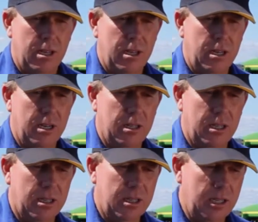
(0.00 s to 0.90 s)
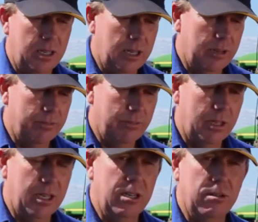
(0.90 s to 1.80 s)
and I think the
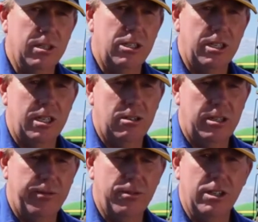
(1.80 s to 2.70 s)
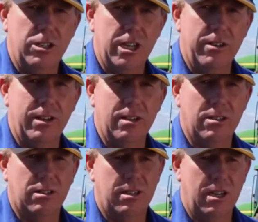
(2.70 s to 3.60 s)
yield this year is definitely showing.
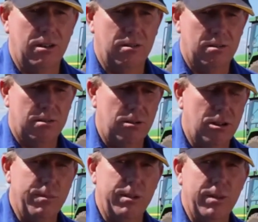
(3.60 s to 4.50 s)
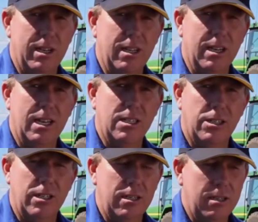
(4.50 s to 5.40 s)
It's quite a bit better than
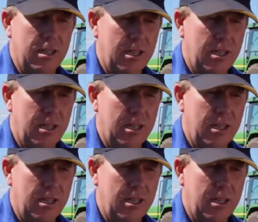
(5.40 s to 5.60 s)
last year.